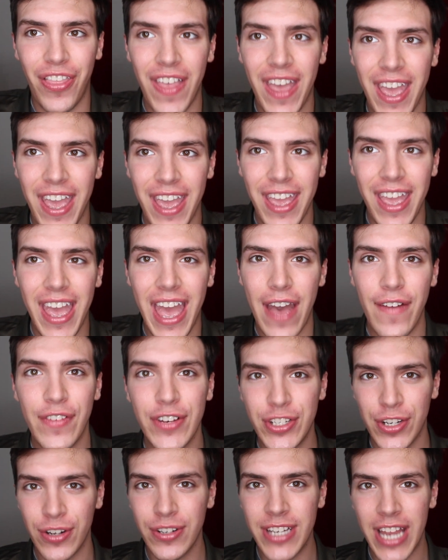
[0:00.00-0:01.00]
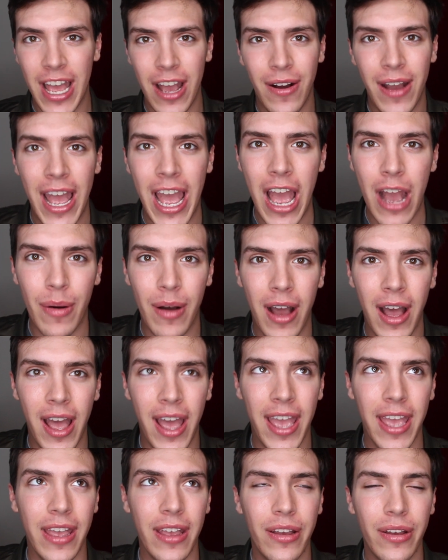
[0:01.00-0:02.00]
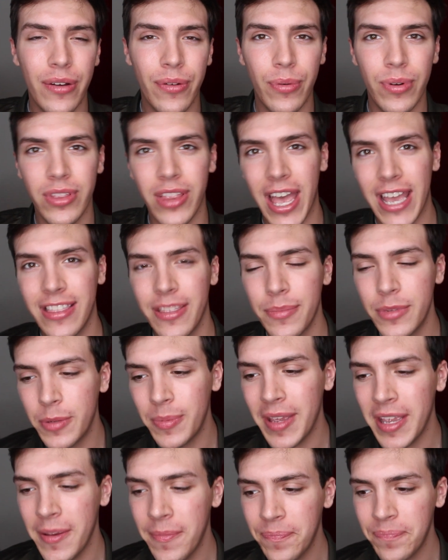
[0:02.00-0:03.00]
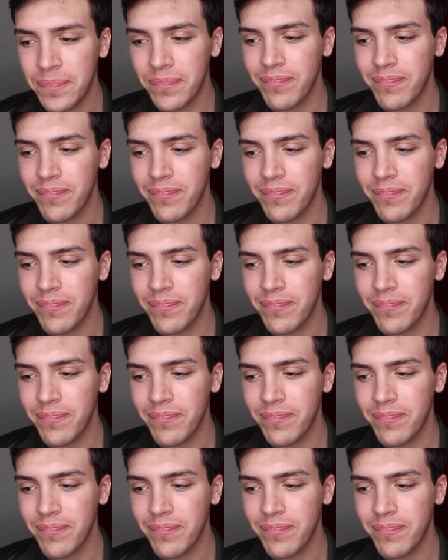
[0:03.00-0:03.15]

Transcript: they haven't turned out how I would like them to be.